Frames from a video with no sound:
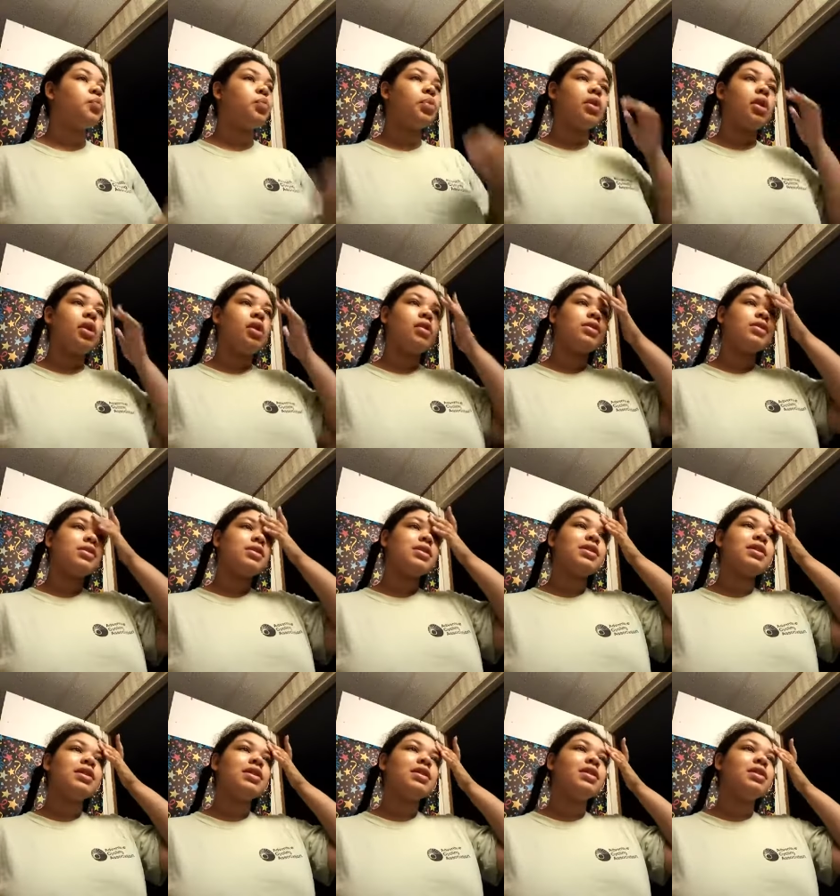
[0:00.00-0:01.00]
but
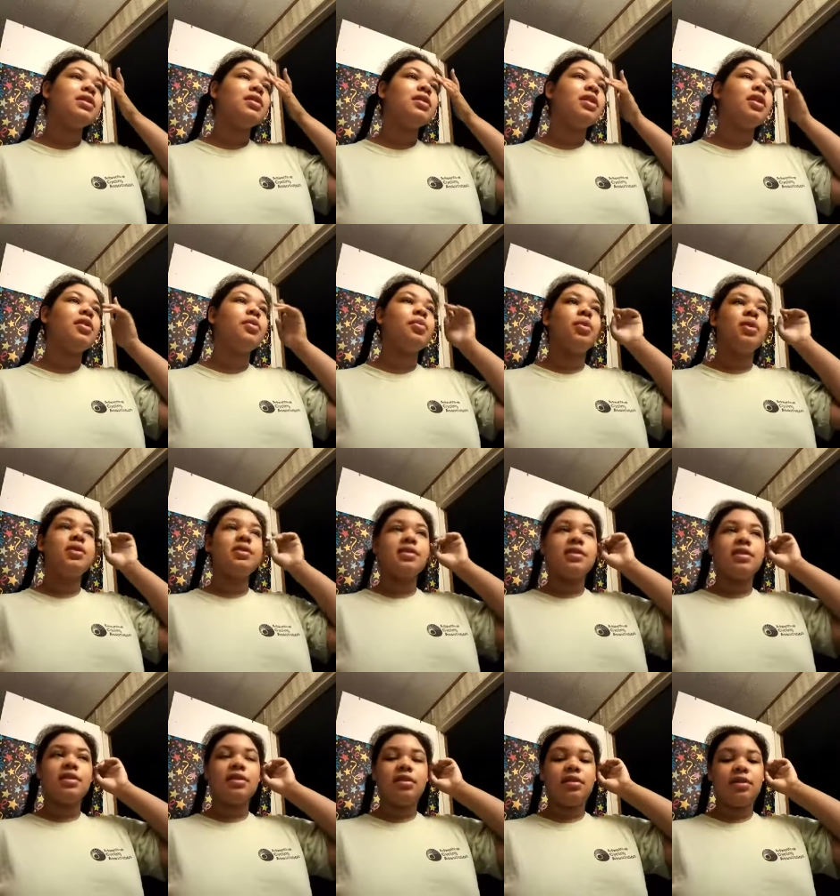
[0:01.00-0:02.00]
honestly, it
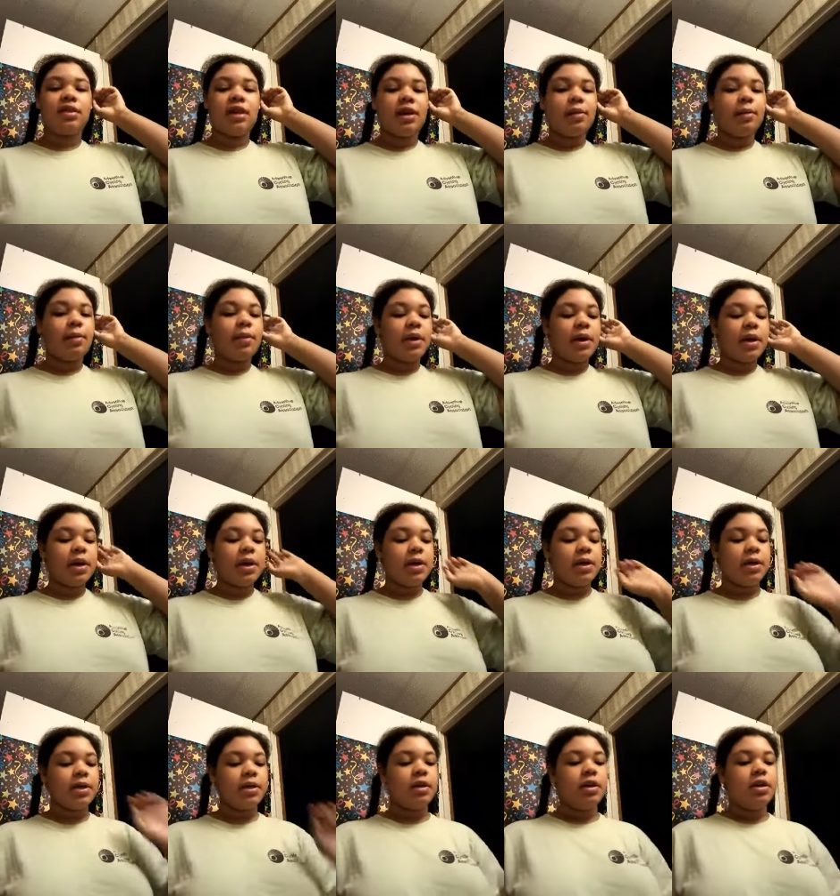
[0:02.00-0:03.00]
wasn't that
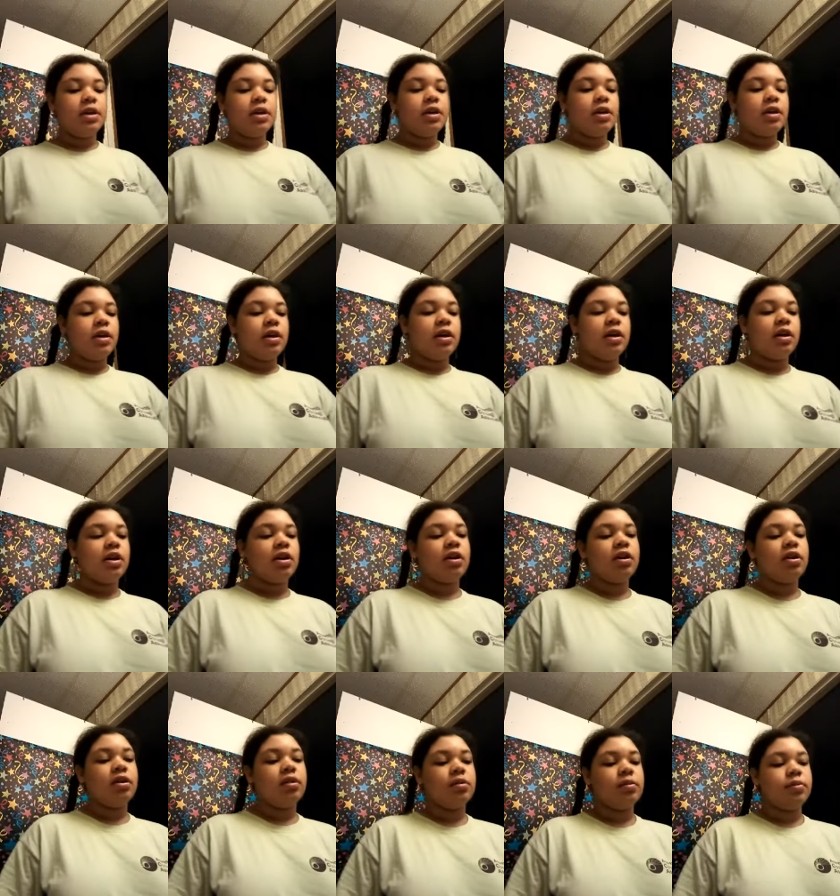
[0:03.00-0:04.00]
bad.
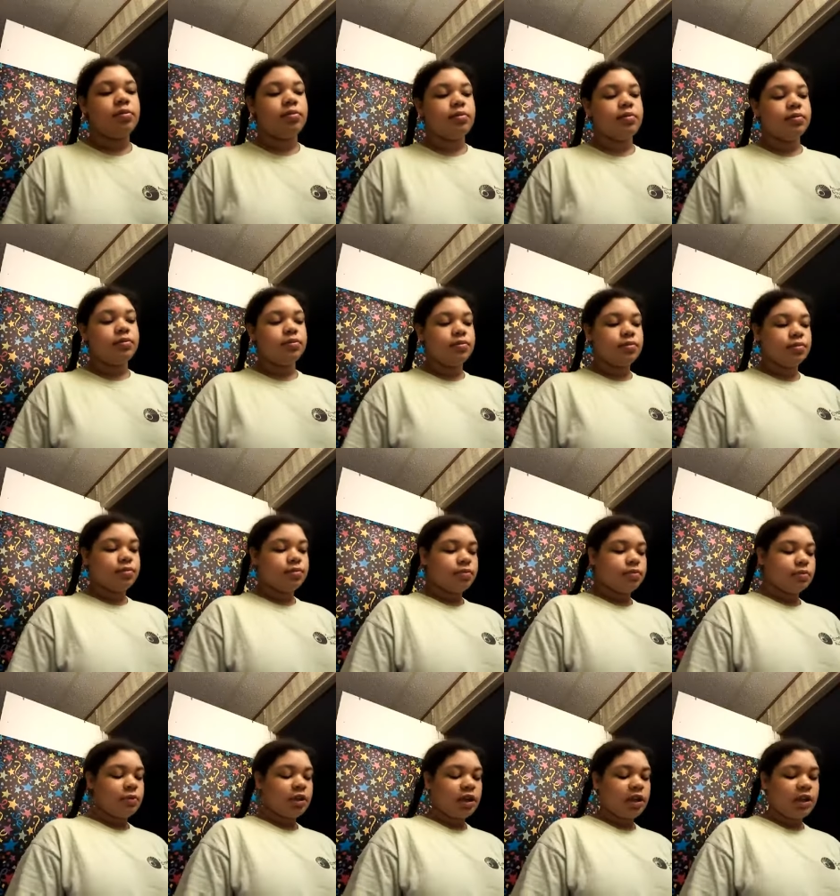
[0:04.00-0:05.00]
Um,
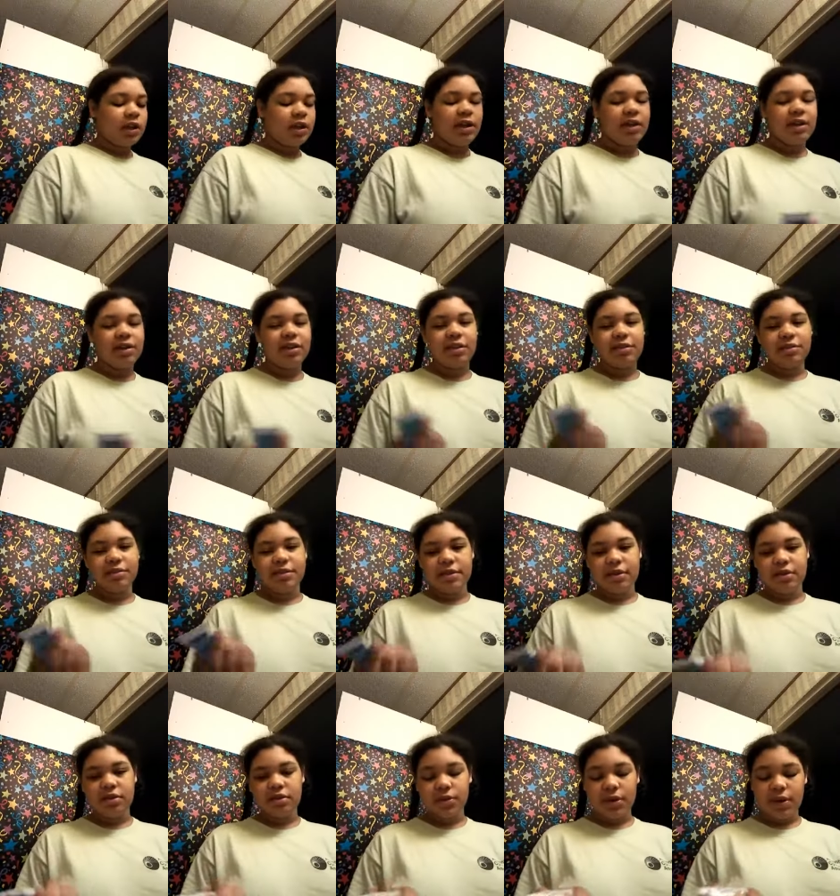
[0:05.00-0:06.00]
and I had used
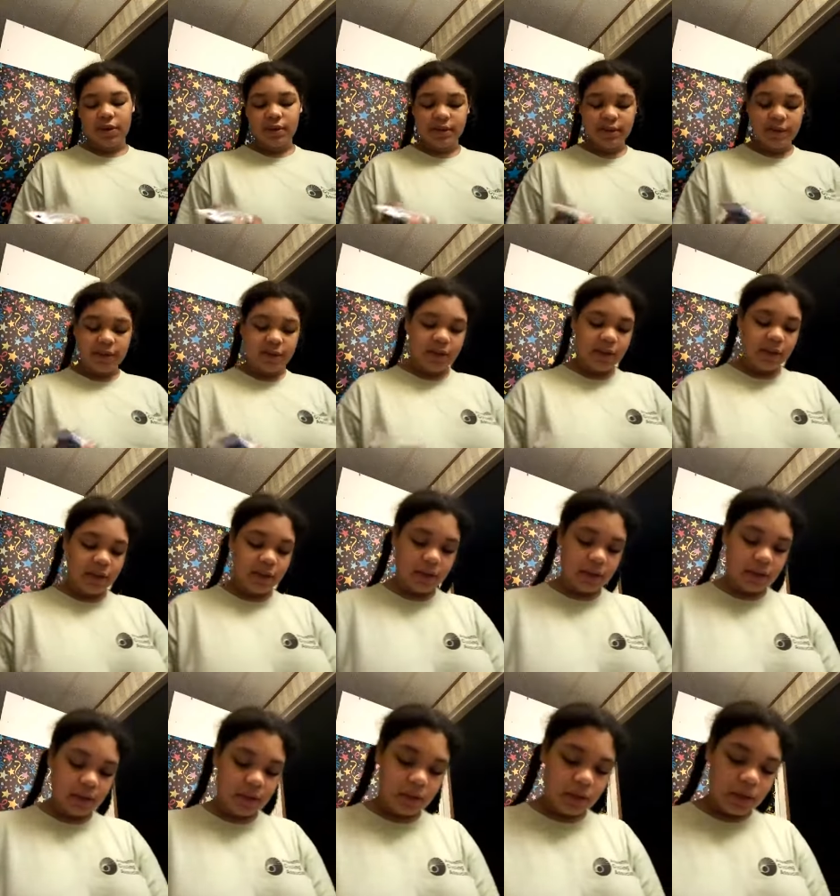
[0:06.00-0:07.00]
it twice a
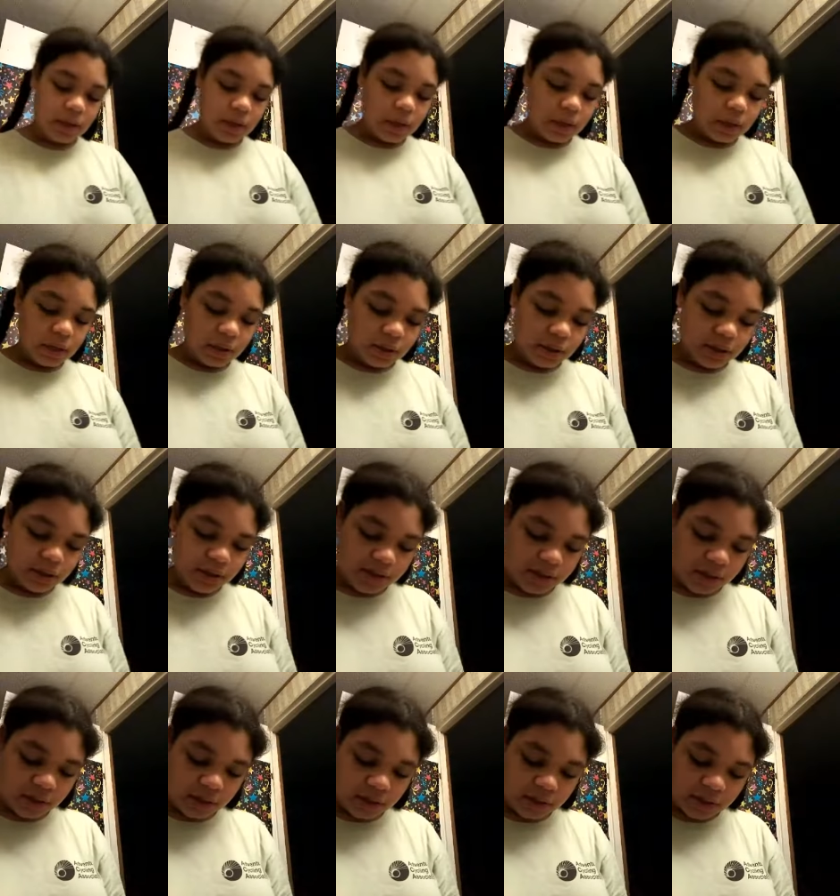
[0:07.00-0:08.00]
day, just
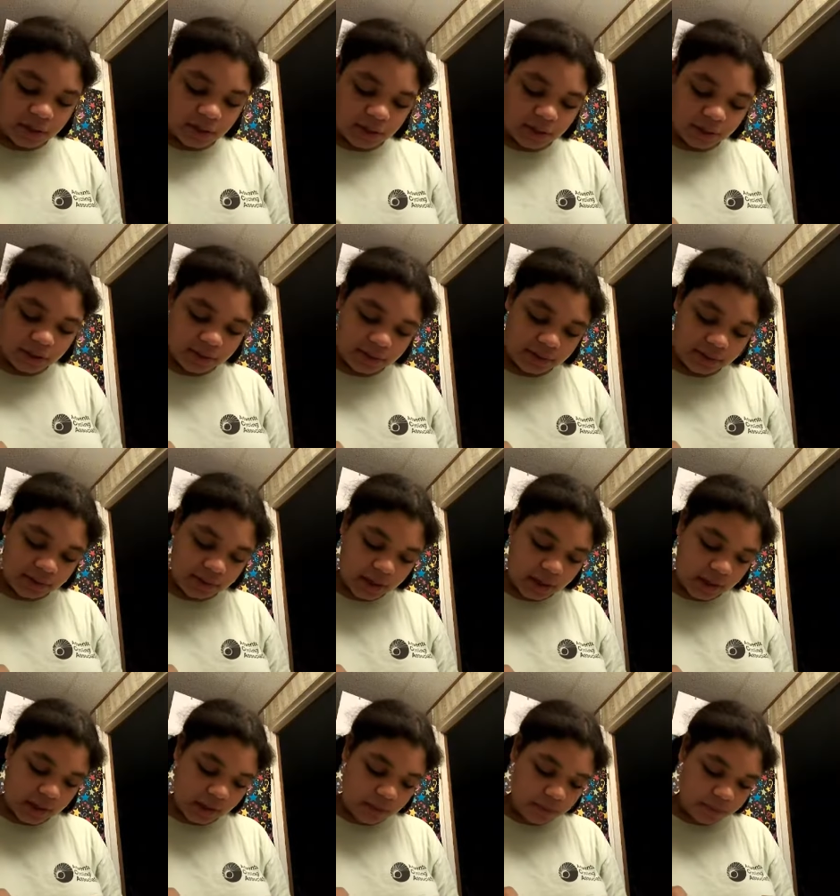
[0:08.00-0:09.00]
starting out,
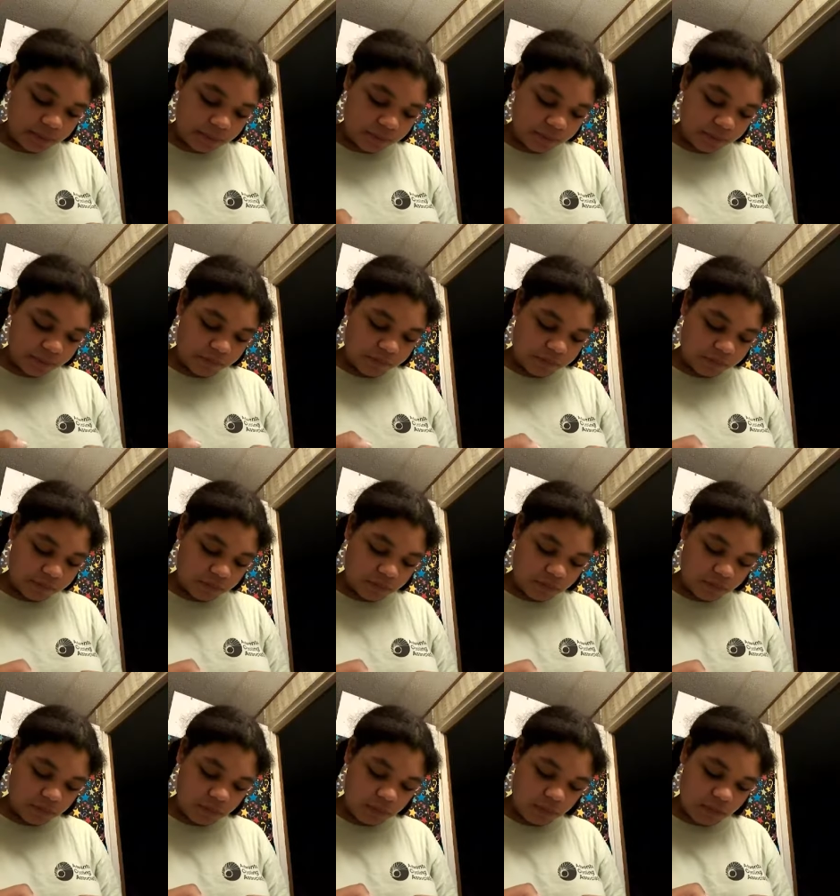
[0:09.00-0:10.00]
so.
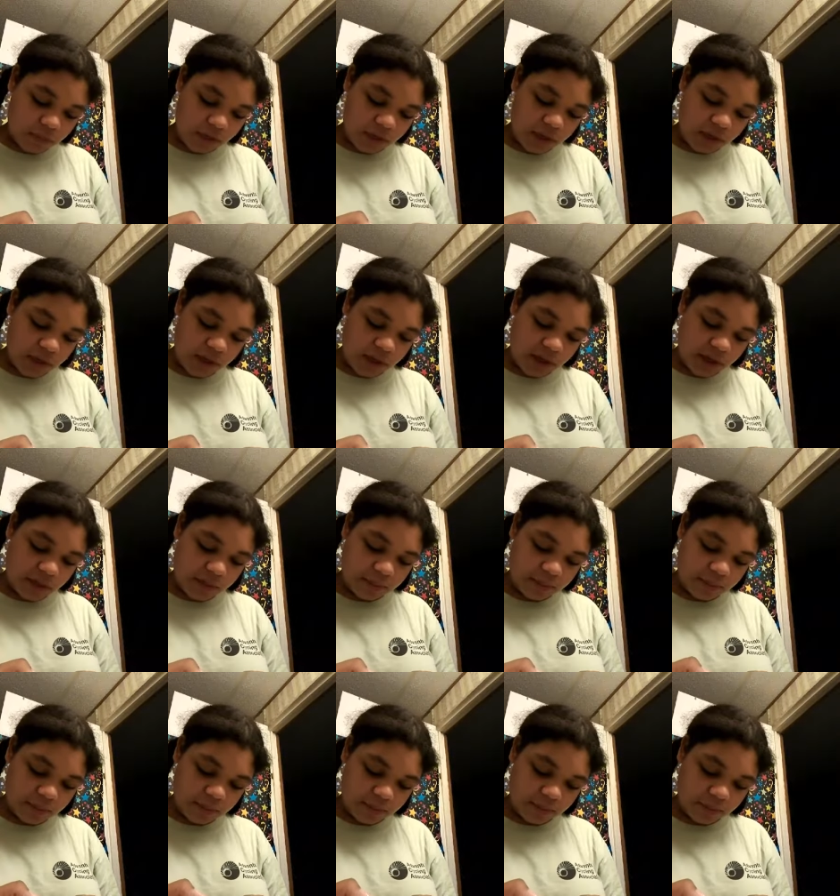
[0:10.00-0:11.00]

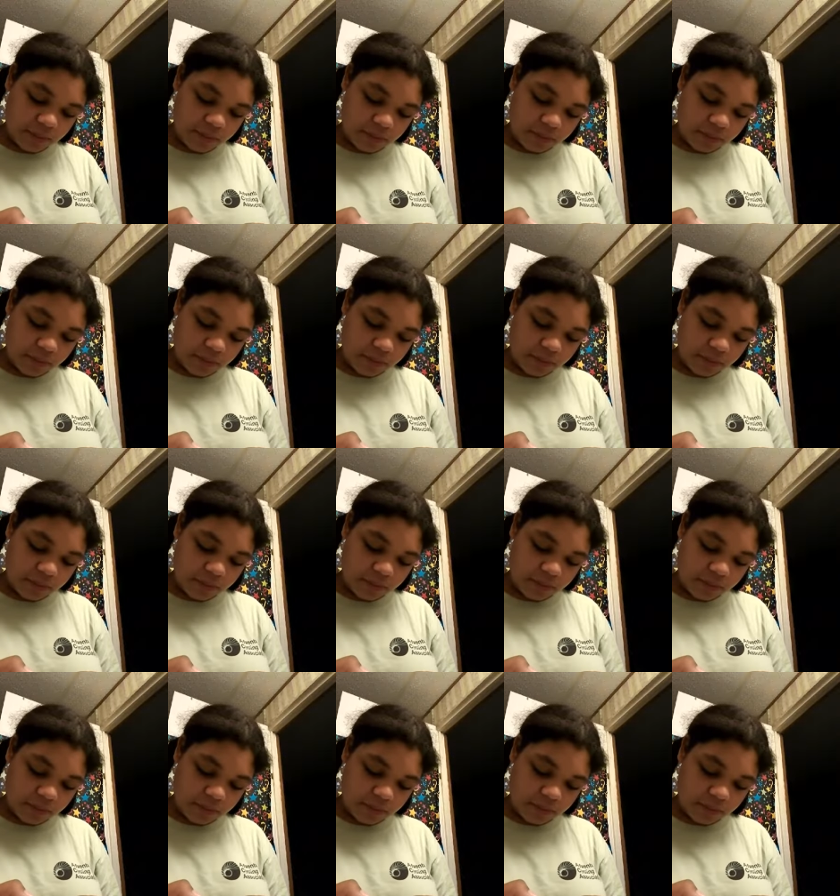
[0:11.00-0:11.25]
Um,